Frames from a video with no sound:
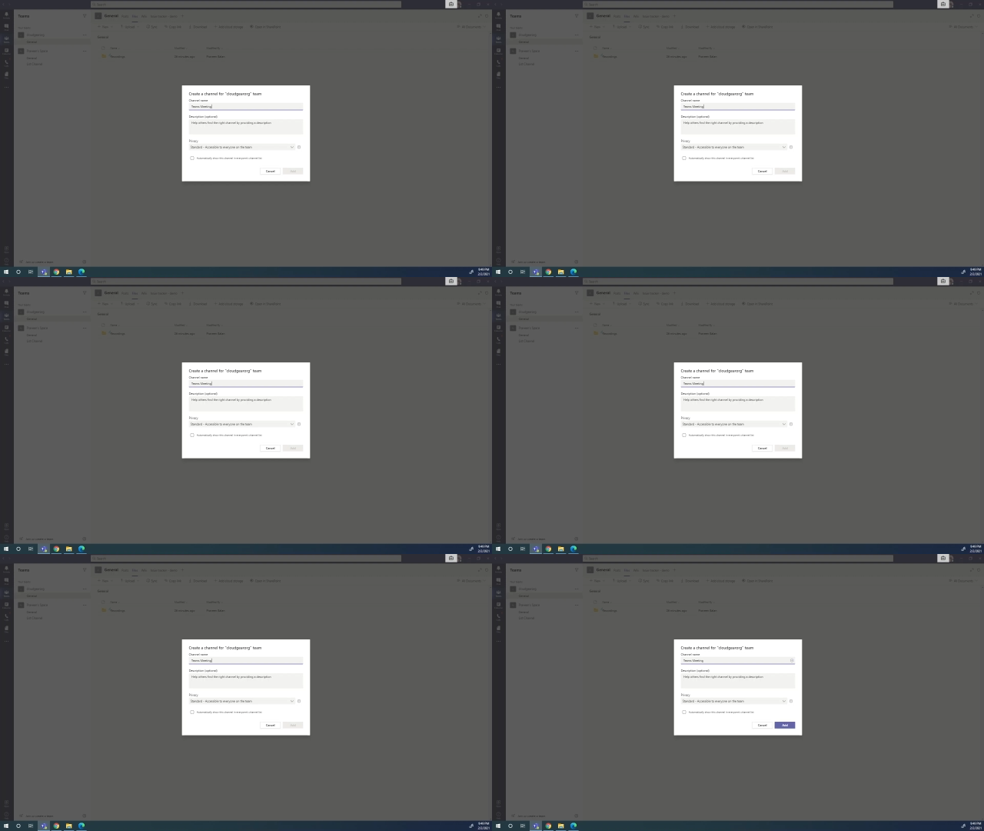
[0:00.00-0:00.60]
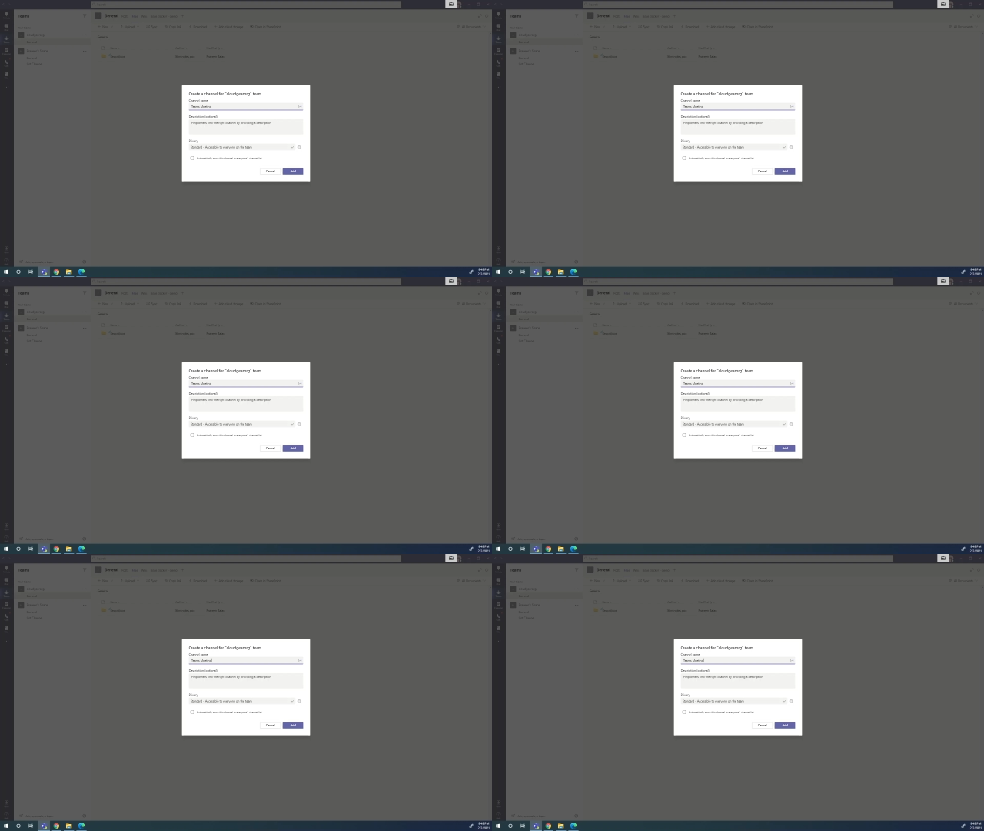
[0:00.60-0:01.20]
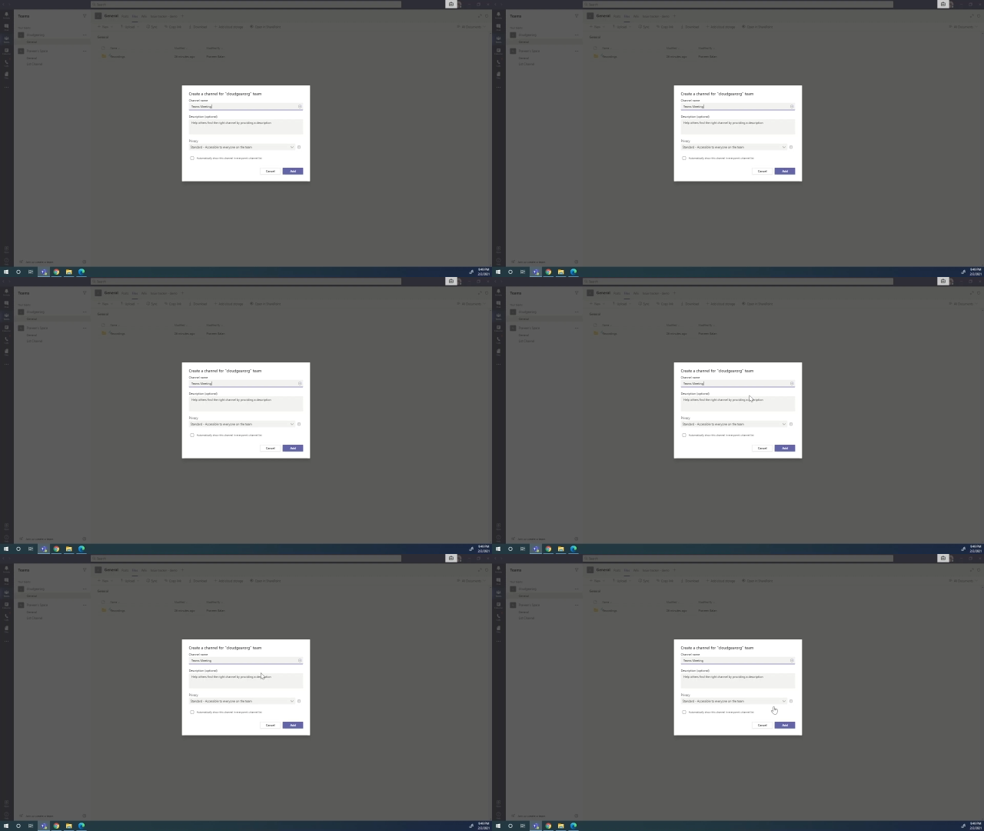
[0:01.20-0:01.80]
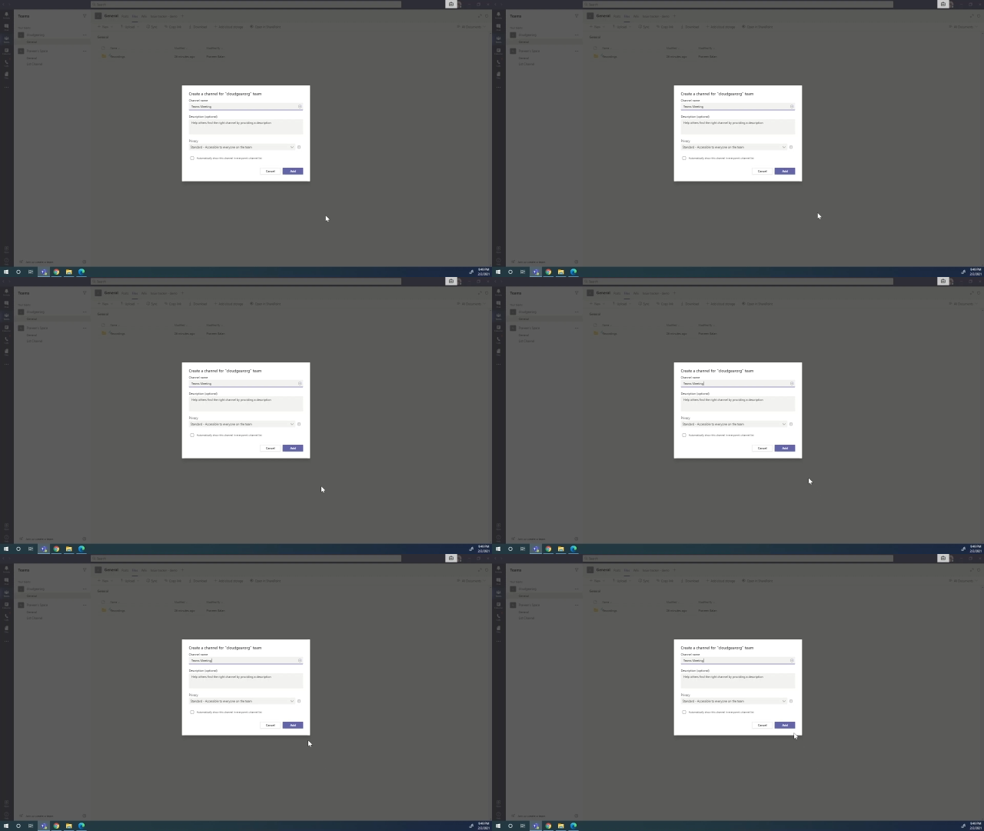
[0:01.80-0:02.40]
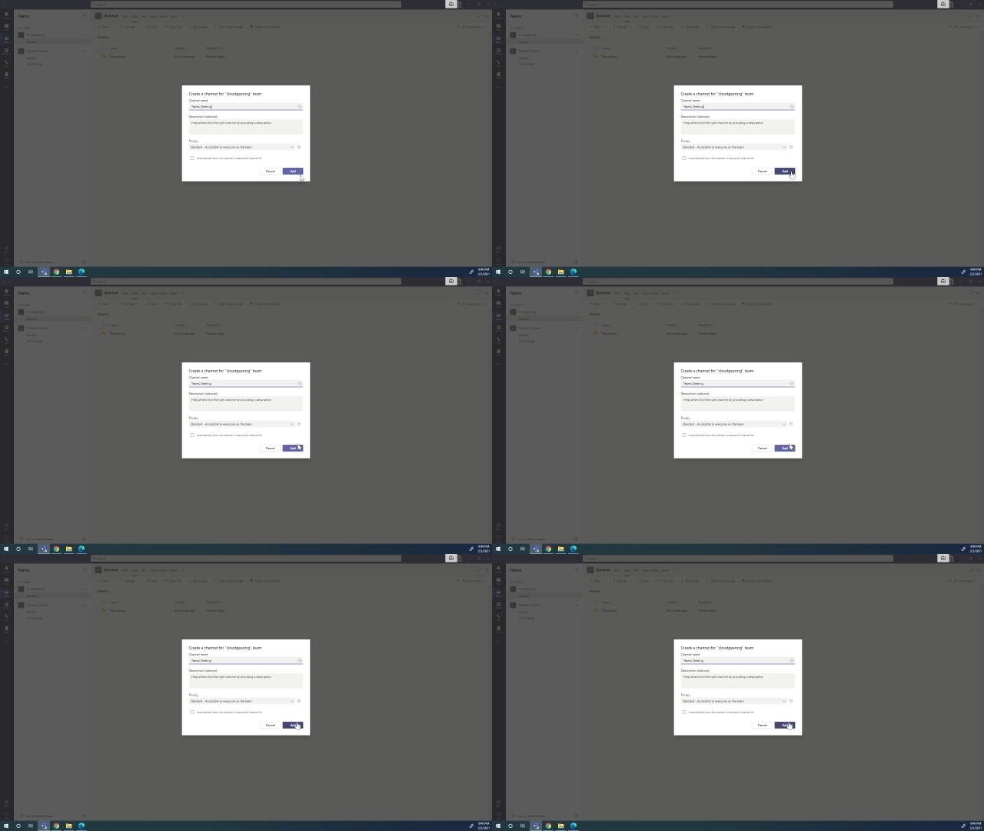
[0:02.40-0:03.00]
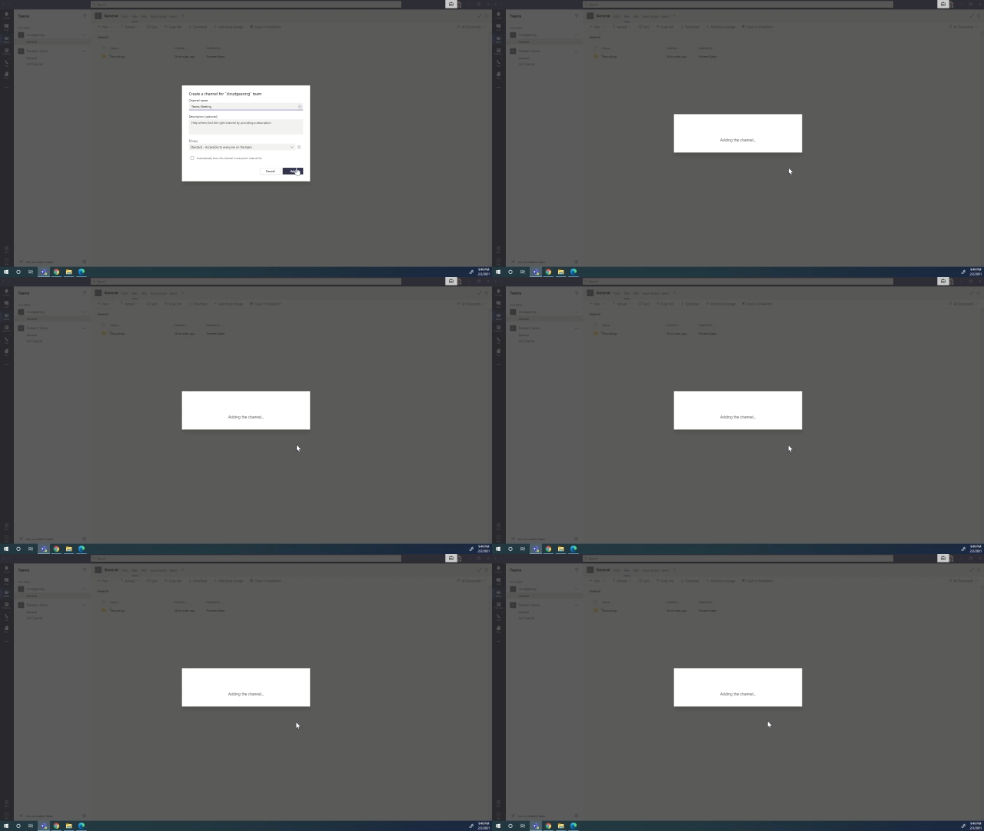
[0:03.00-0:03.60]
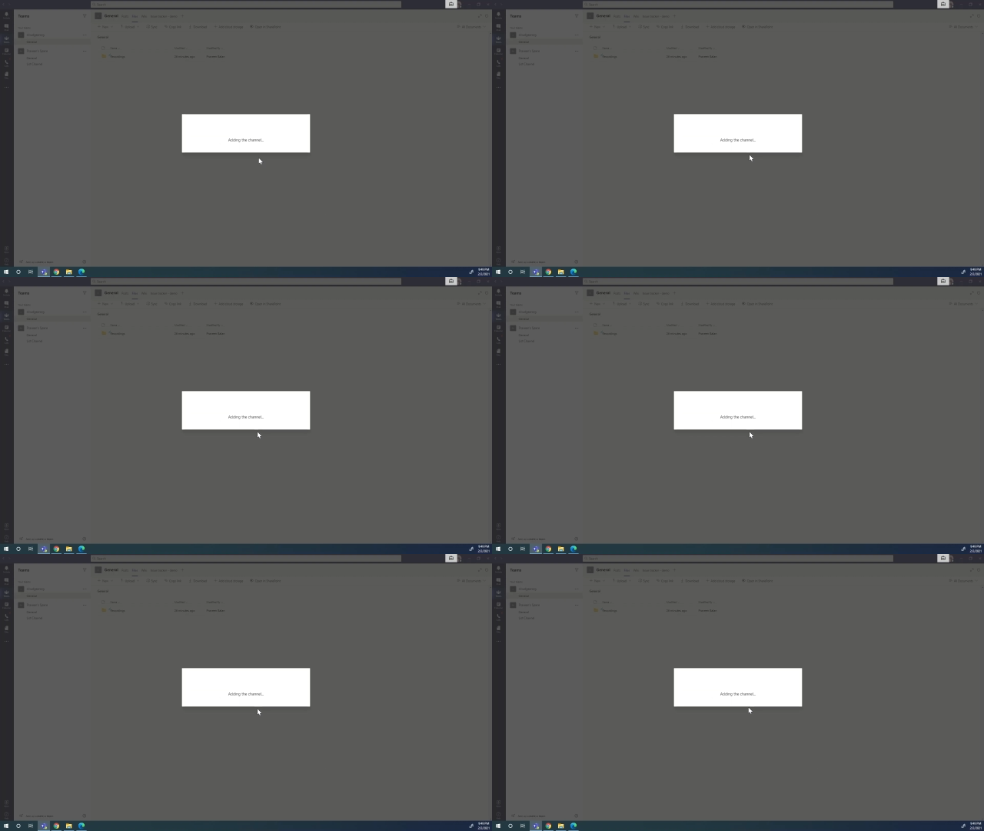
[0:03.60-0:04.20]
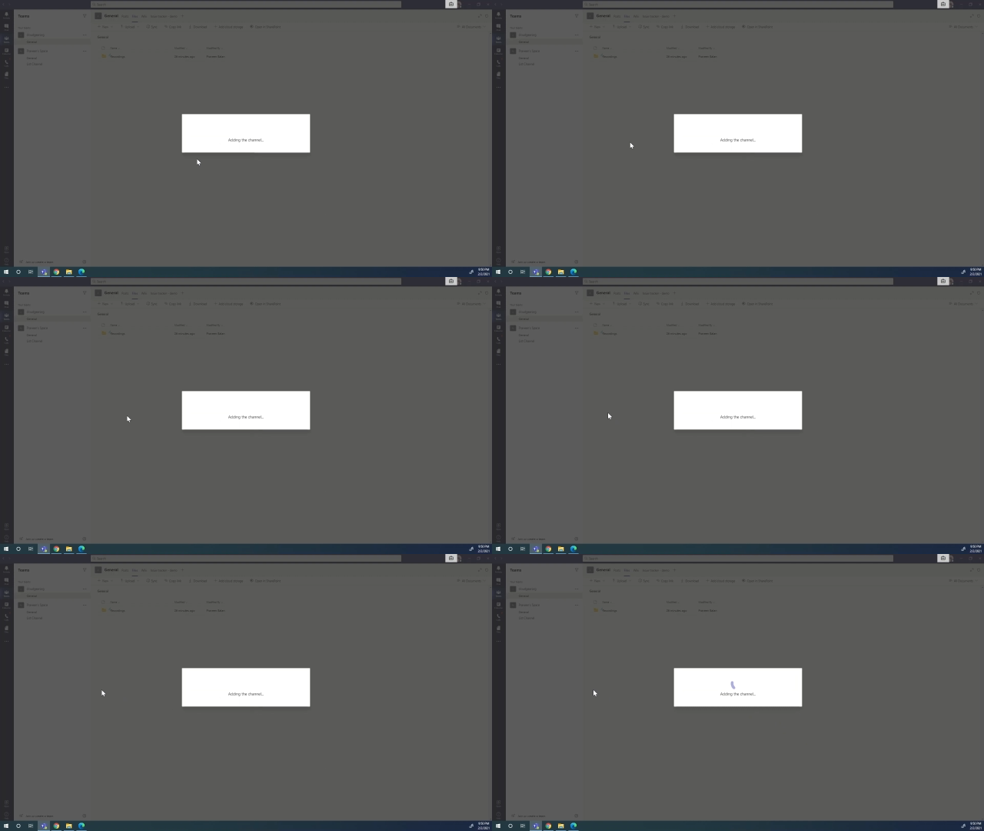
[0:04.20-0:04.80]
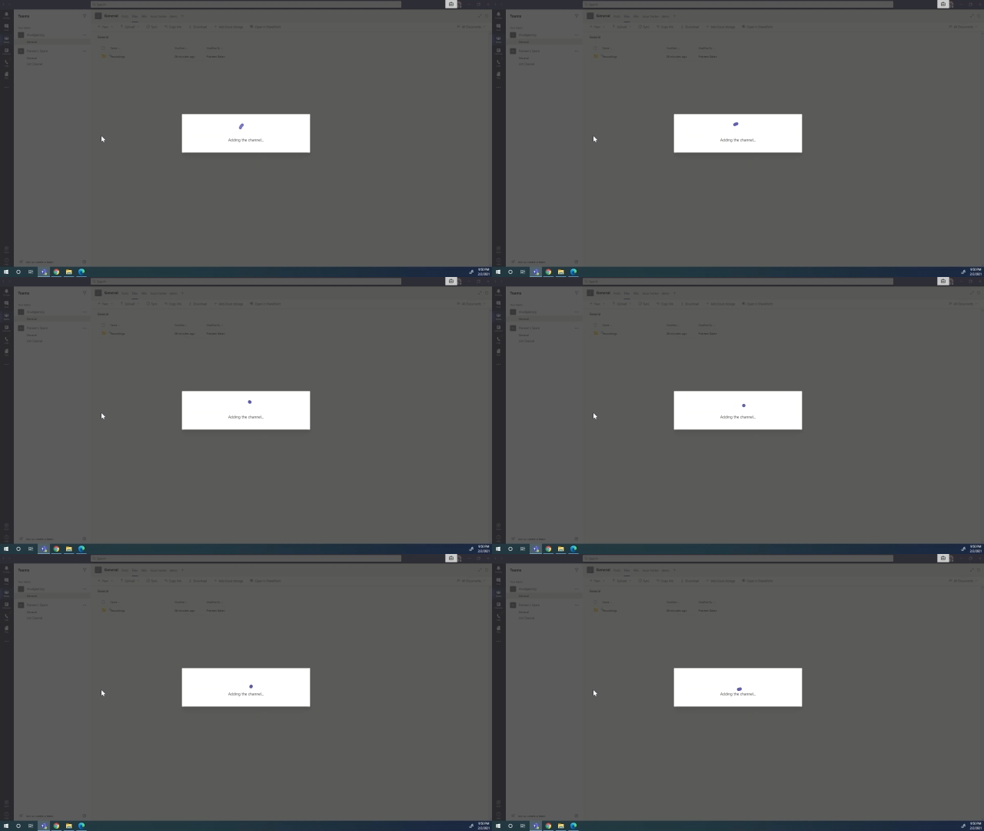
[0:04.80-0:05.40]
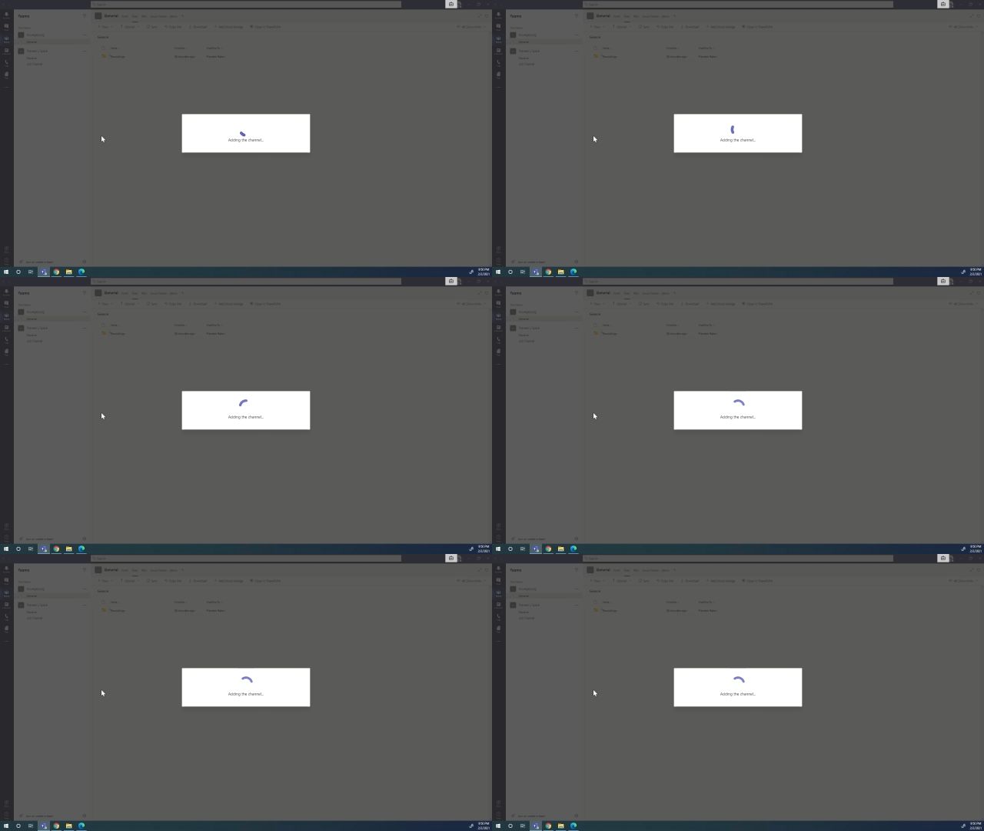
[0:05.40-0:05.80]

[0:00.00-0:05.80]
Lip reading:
[unreadable: no face in view]